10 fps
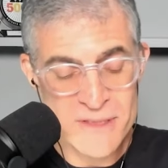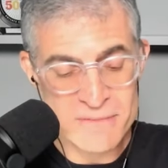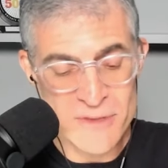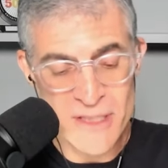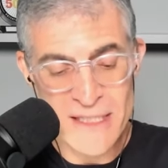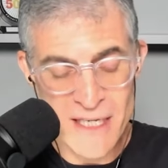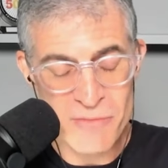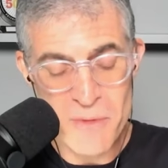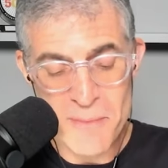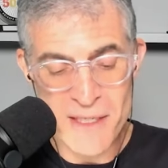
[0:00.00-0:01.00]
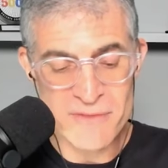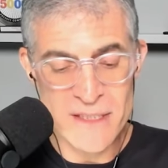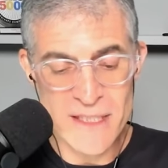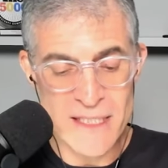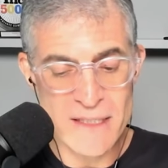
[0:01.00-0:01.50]
You're looking down from above,
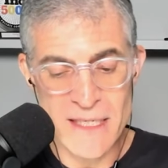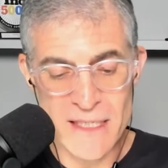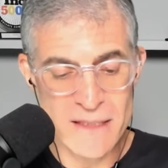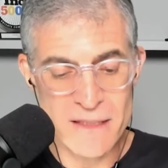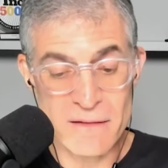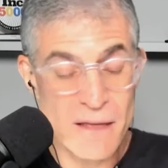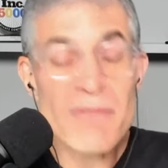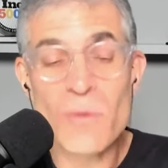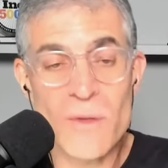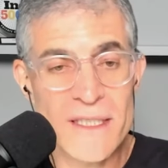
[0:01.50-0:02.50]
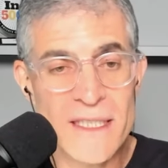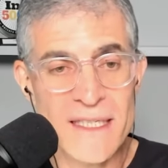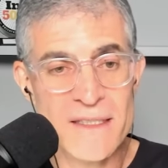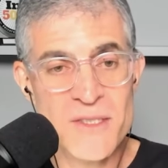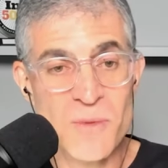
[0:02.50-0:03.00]
and and and a loved one
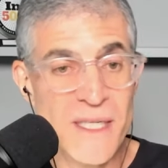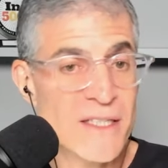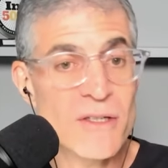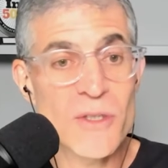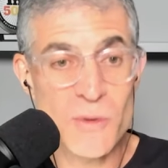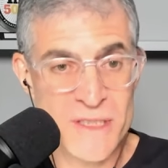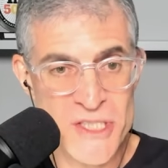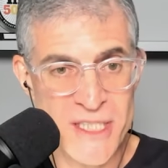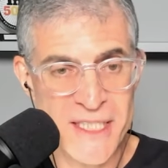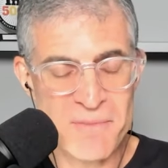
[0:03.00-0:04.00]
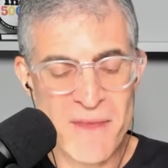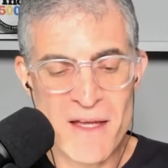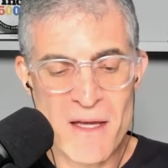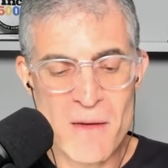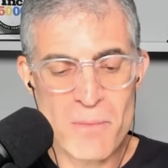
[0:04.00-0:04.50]
is reading your eulogy,
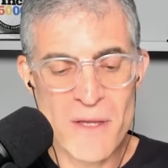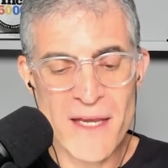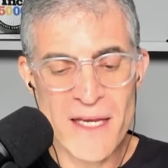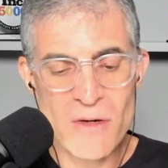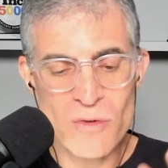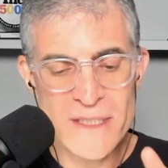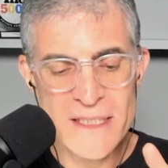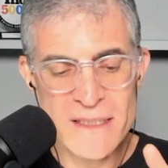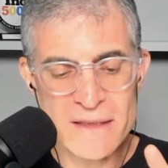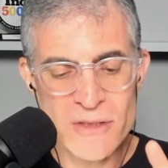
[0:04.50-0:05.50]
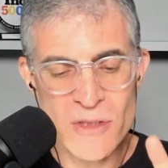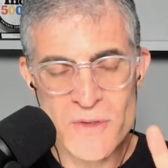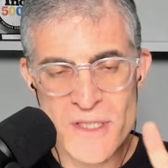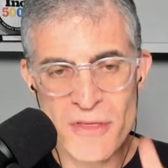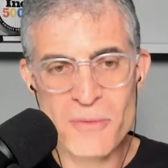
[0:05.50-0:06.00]
but they can only
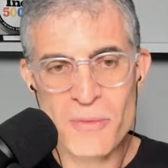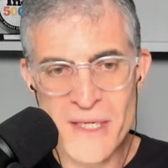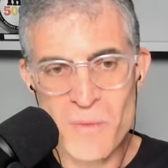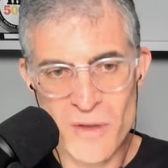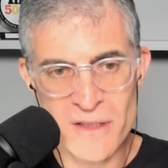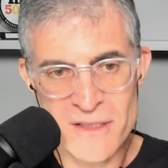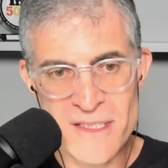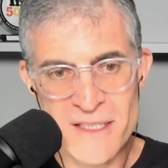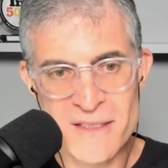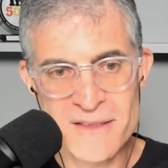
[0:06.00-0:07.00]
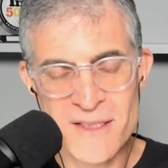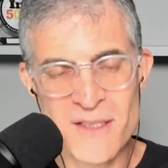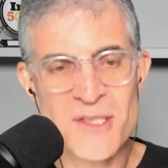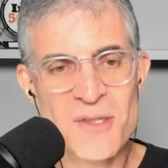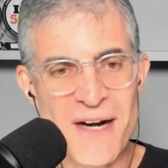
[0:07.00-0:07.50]
use three words to
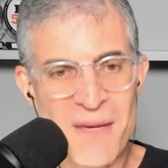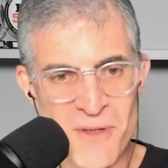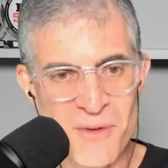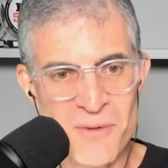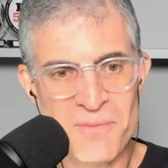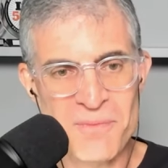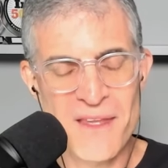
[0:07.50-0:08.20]
describe you.